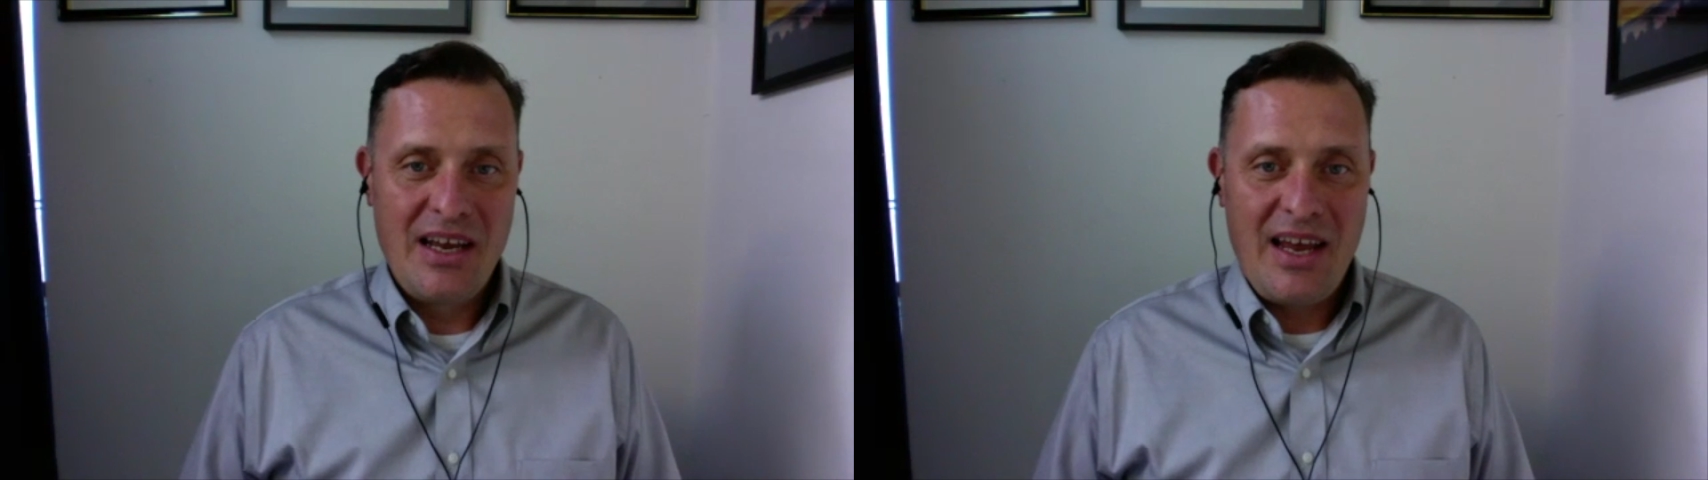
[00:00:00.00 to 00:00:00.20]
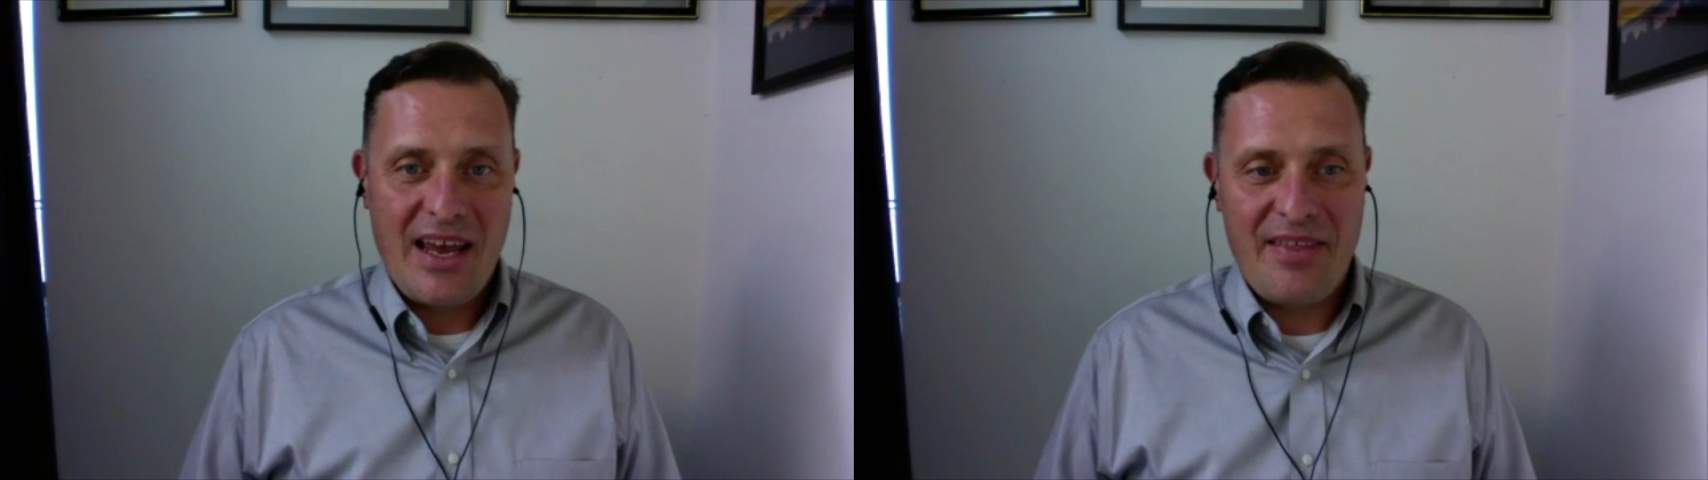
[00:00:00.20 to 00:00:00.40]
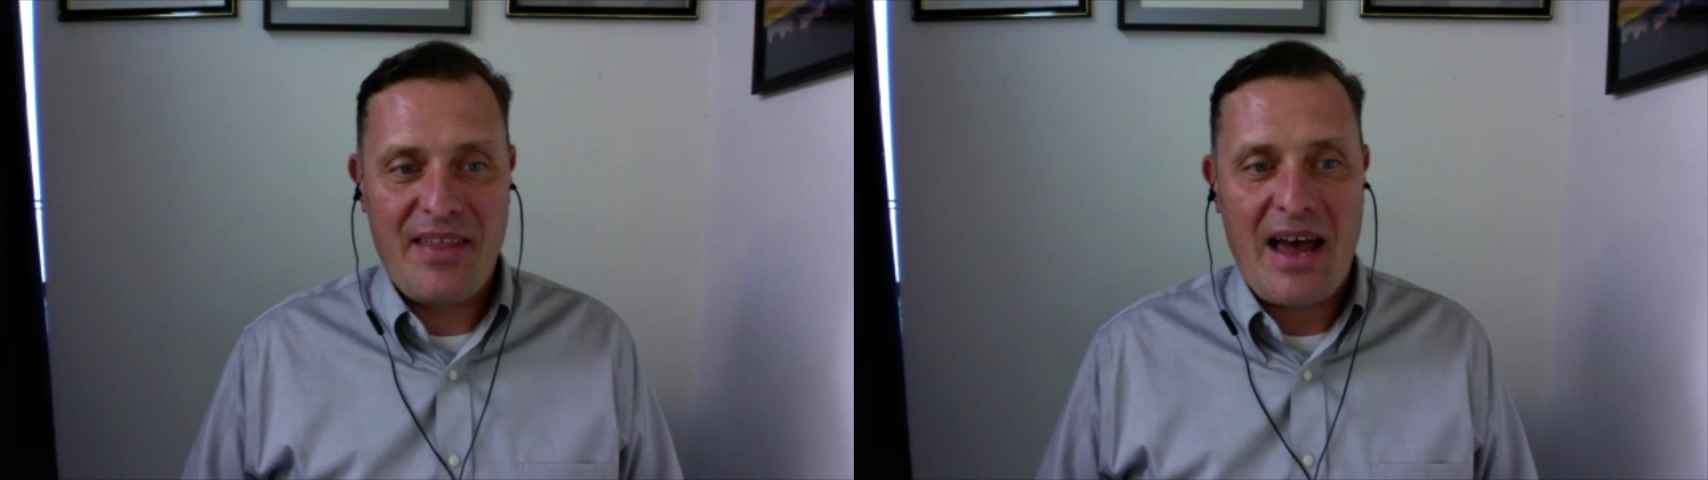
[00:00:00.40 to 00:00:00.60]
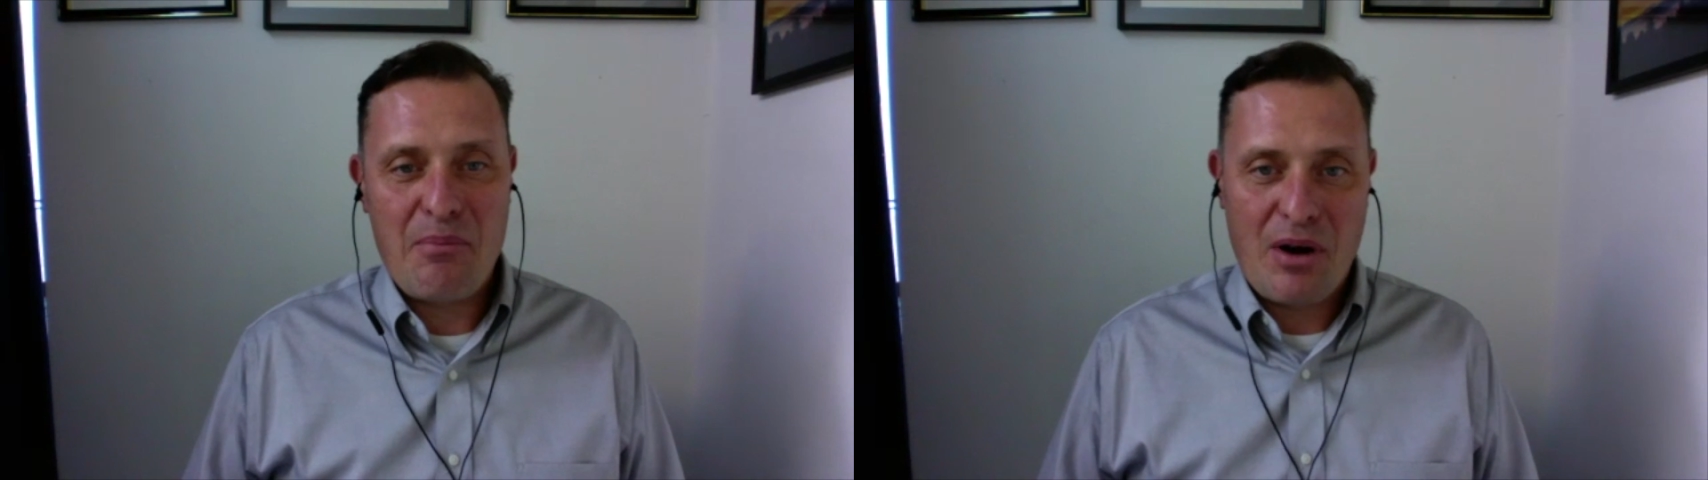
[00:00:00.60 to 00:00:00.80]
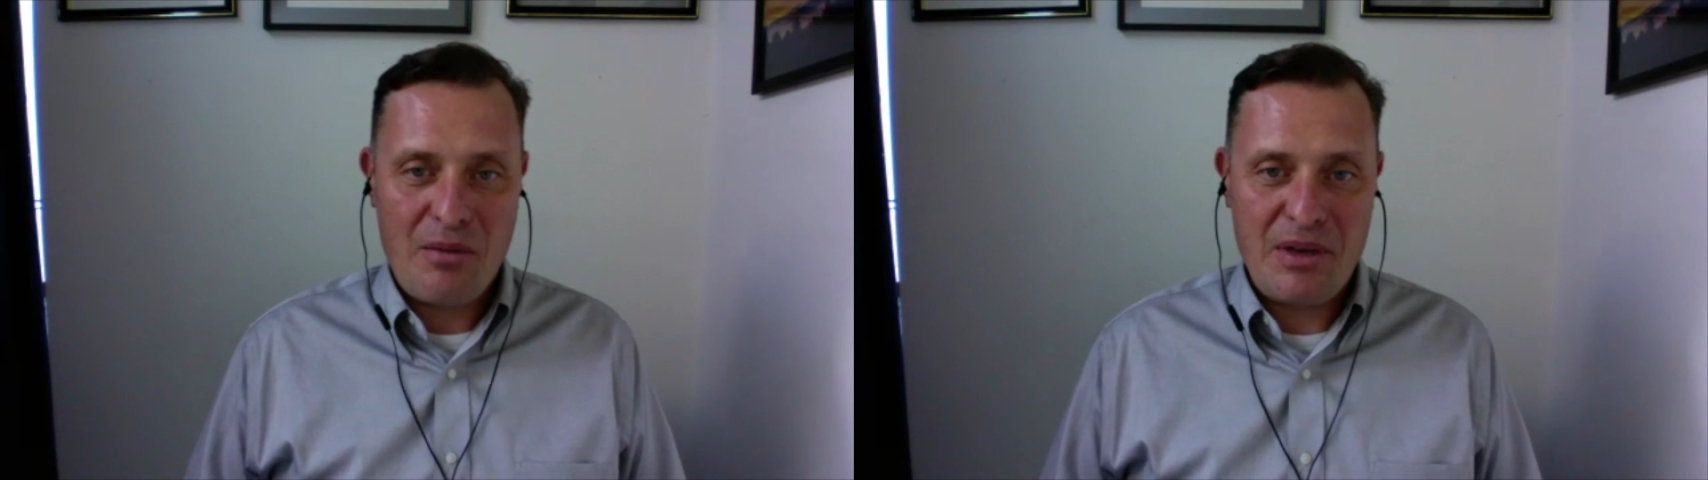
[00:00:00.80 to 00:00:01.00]
And that
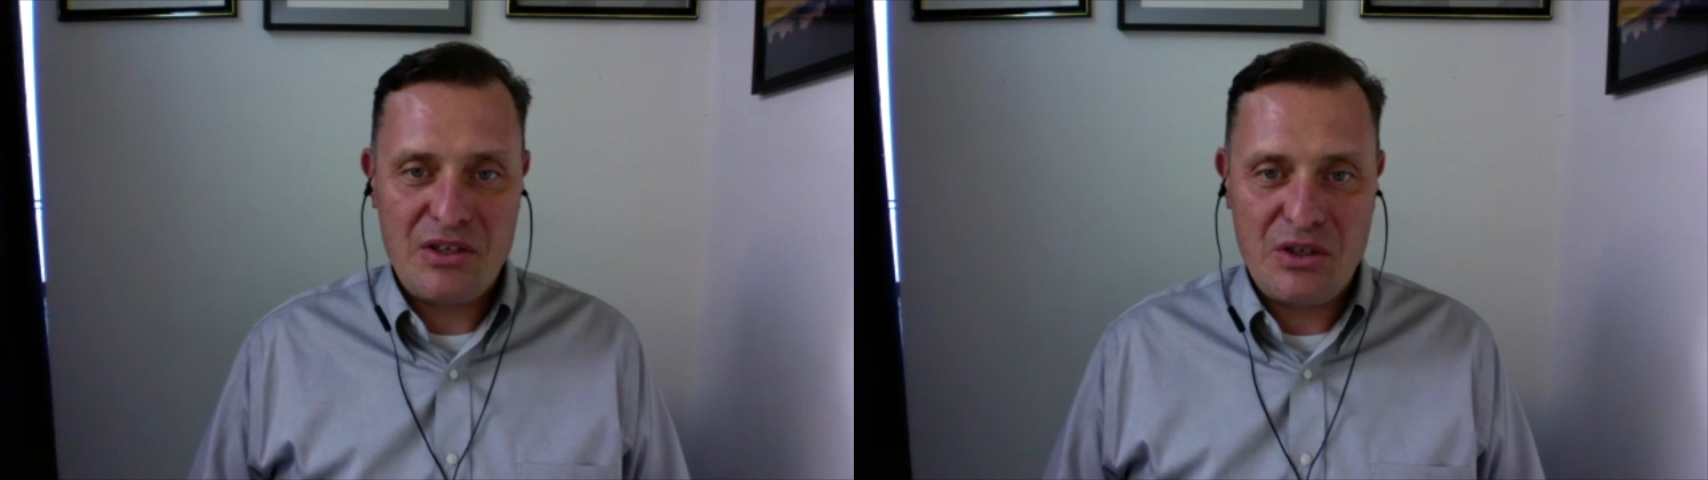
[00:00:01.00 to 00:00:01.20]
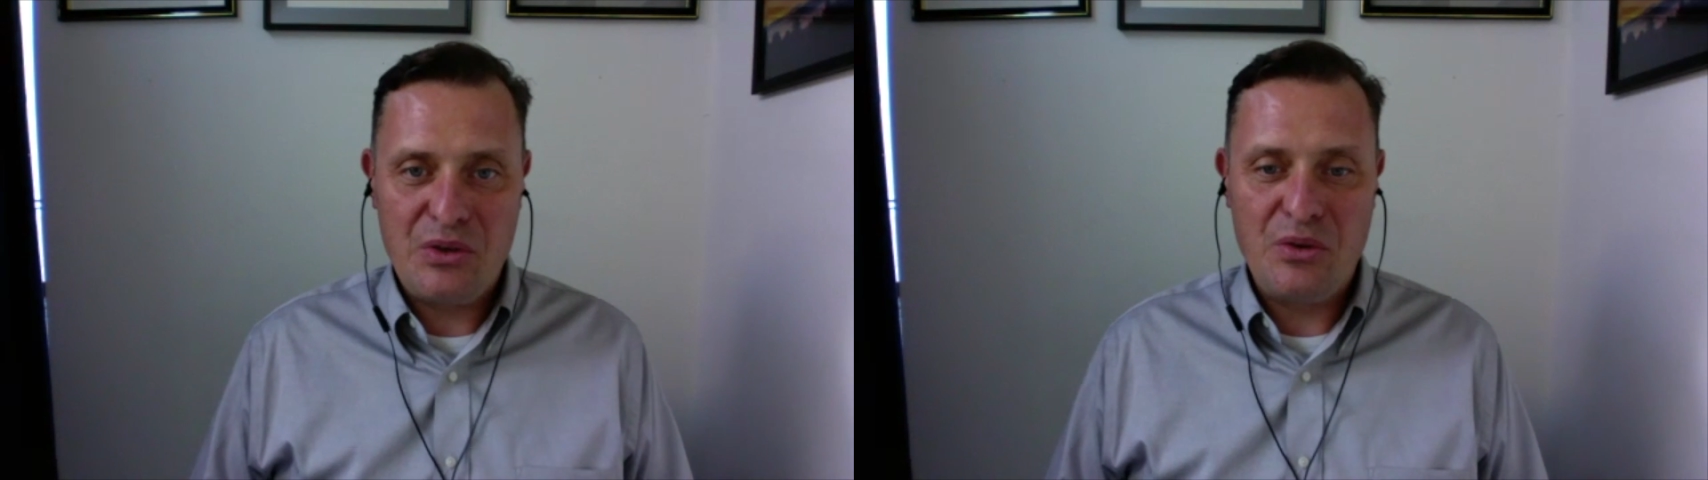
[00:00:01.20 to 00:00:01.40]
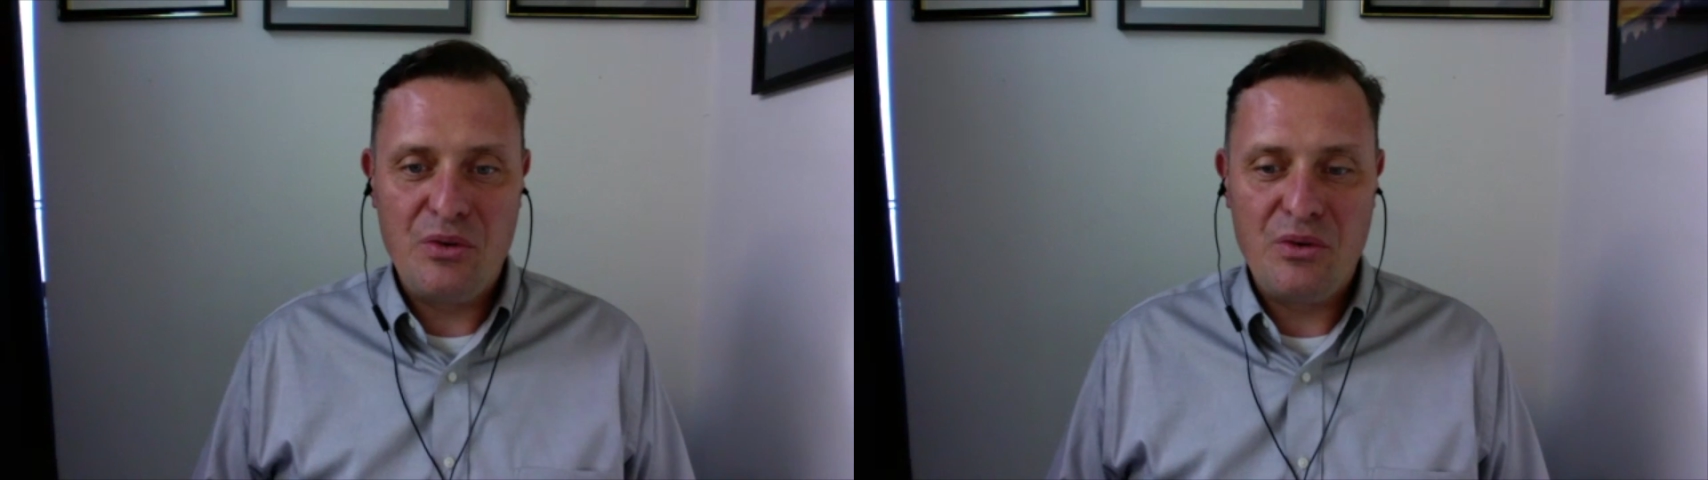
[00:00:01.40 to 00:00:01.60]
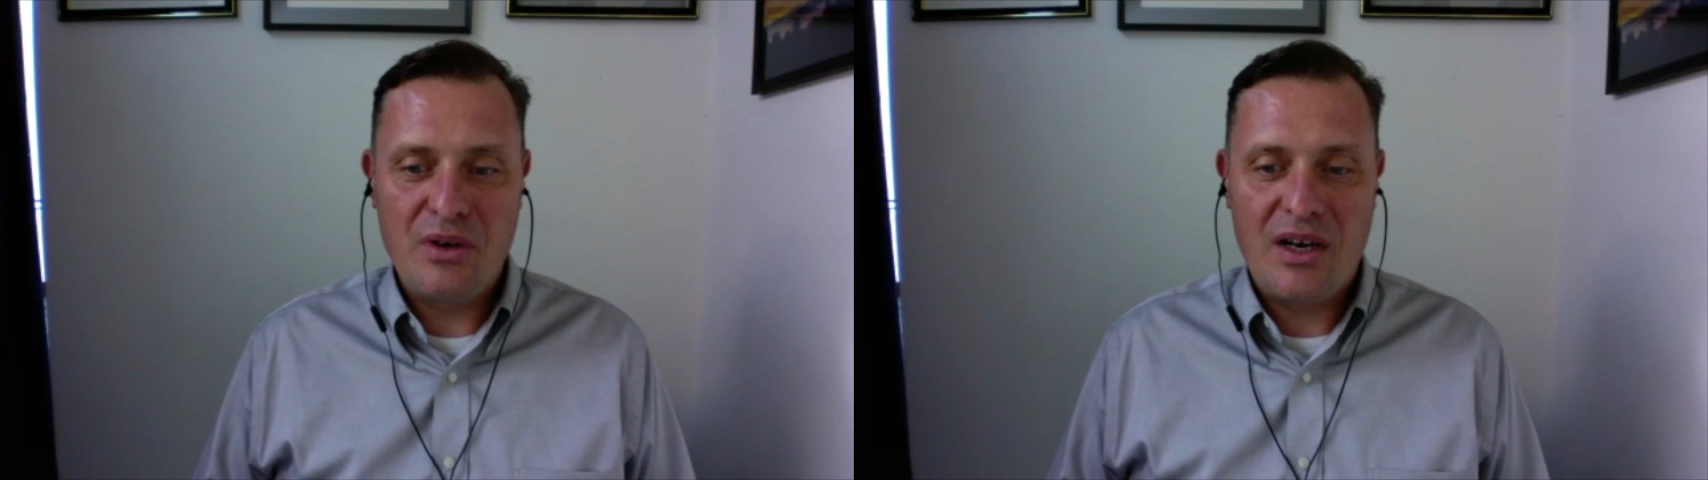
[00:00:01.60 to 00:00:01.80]
brought me to